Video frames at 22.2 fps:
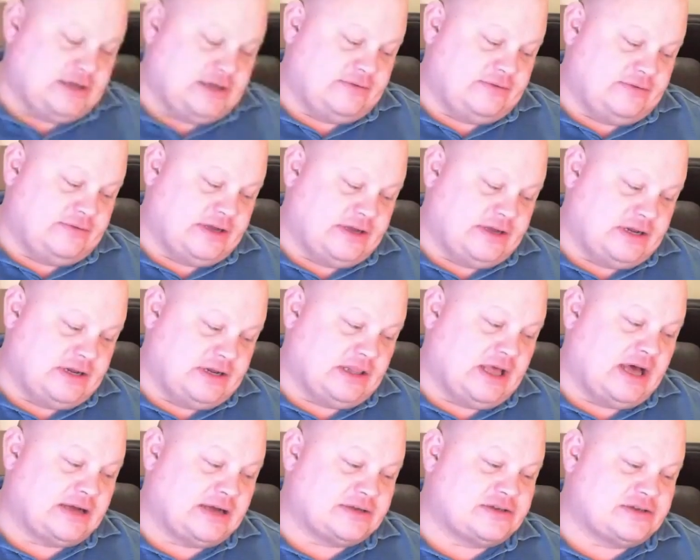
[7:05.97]
a, I did a
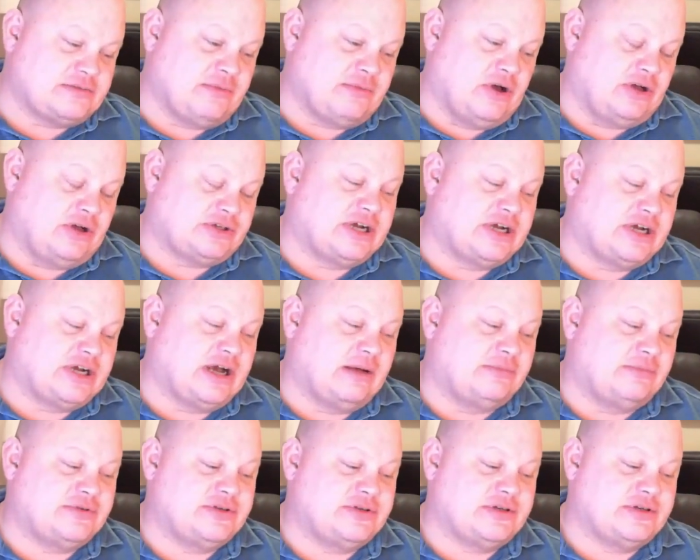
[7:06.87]
lot of small
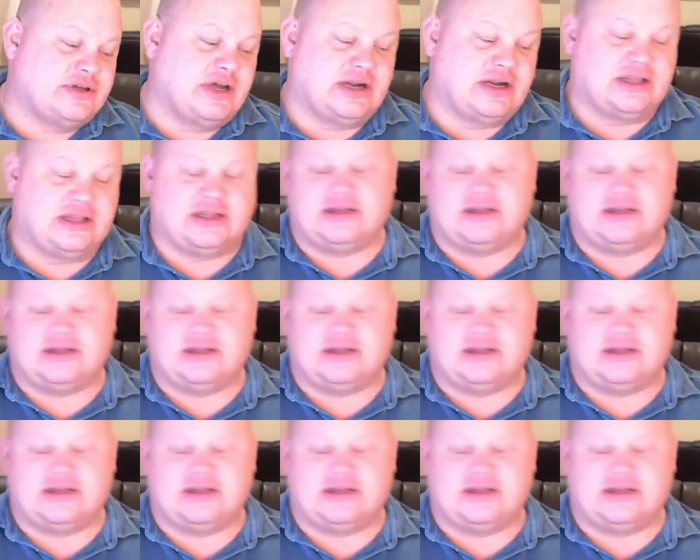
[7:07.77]
jobs, not